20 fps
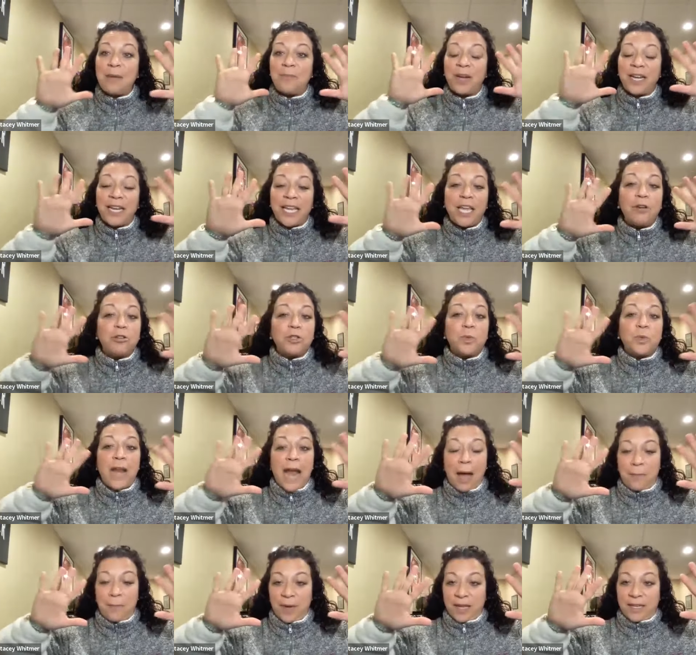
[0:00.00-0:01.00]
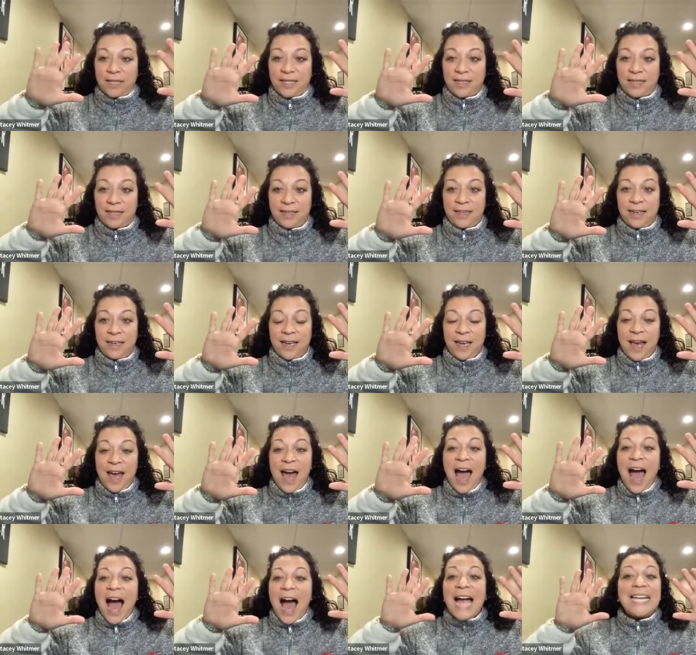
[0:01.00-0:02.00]
but here's what happened
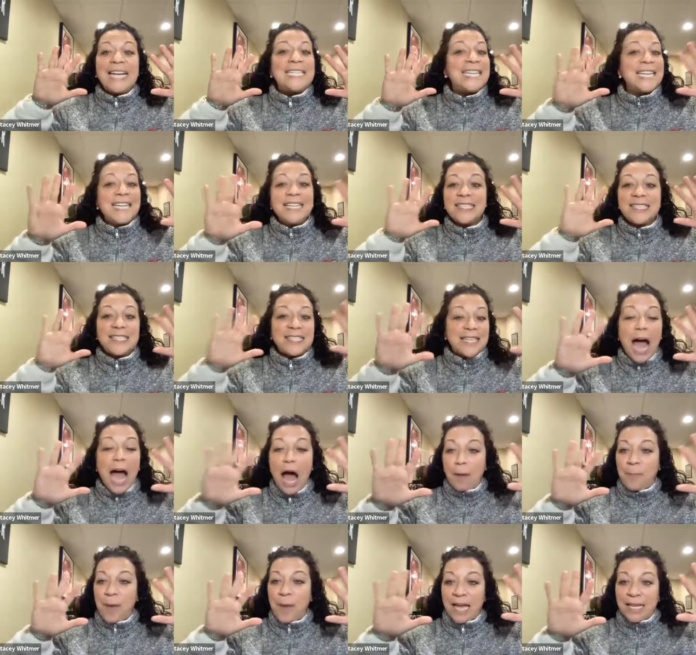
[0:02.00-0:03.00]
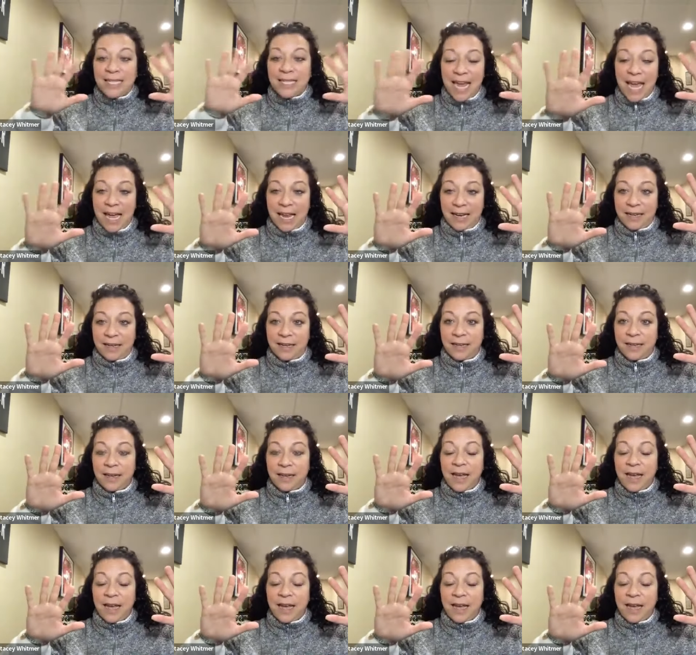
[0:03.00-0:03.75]
I didn't stop at 10.